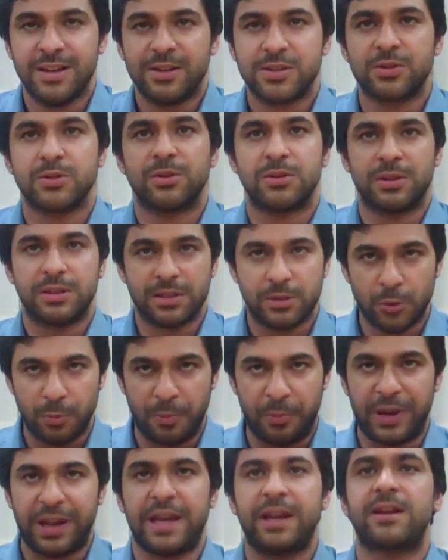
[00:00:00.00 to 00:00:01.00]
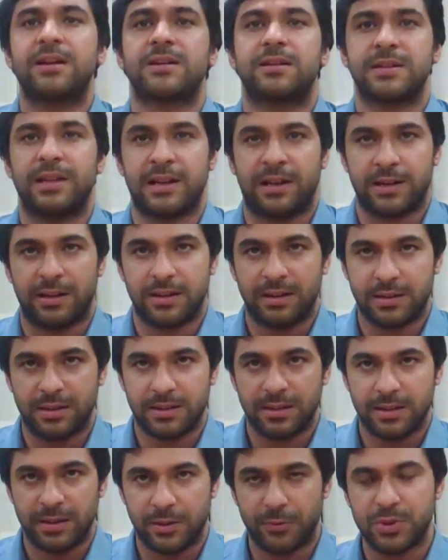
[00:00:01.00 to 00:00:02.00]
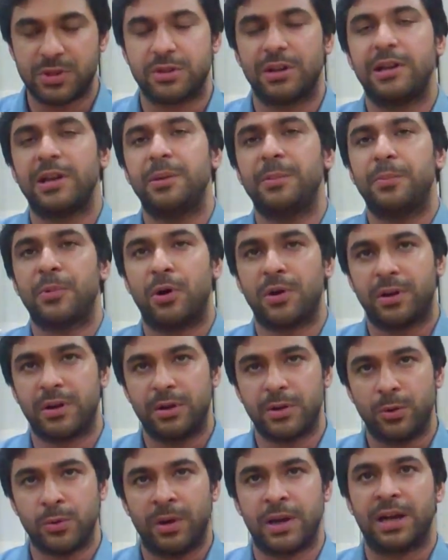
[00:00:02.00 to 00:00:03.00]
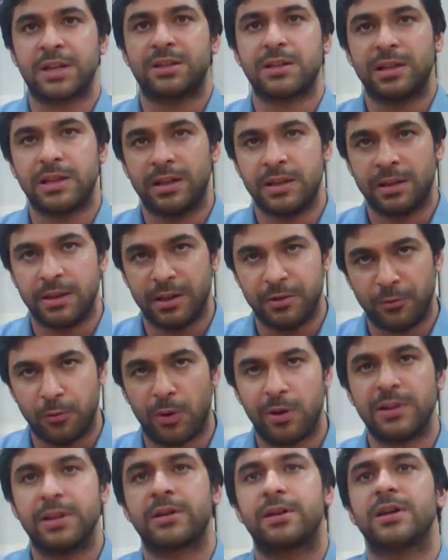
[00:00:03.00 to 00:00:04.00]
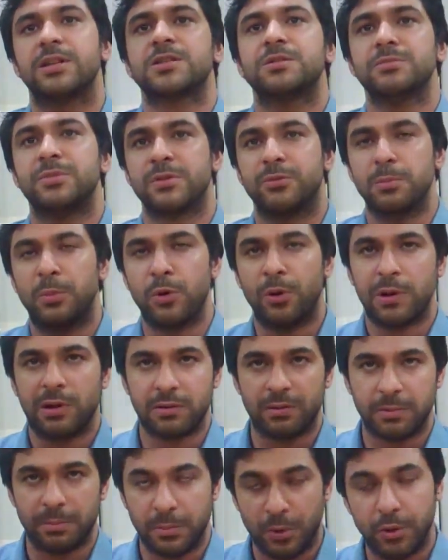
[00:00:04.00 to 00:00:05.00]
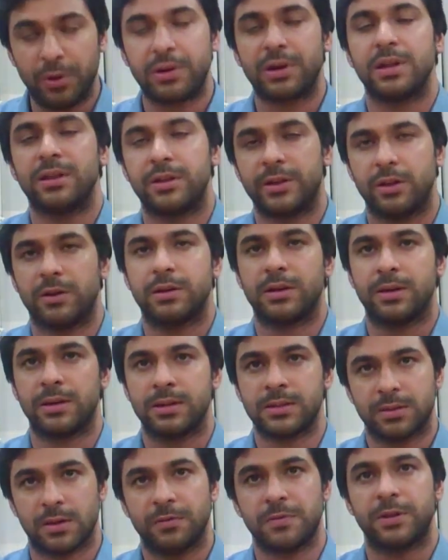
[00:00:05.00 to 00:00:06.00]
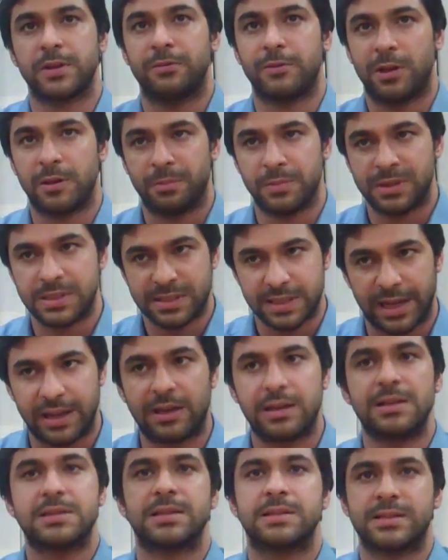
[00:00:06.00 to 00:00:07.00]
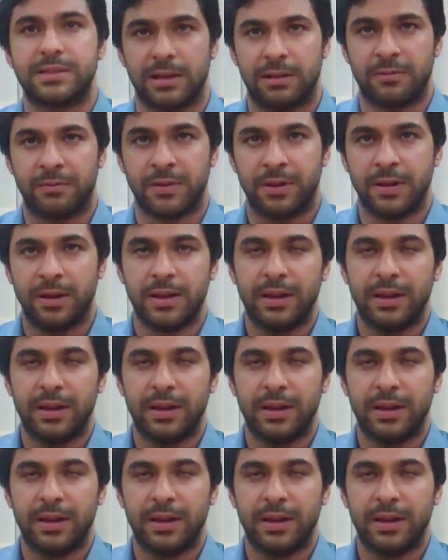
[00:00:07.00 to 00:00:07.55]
So to break that, it was really important to actually involve the customer more in the software development cycles itself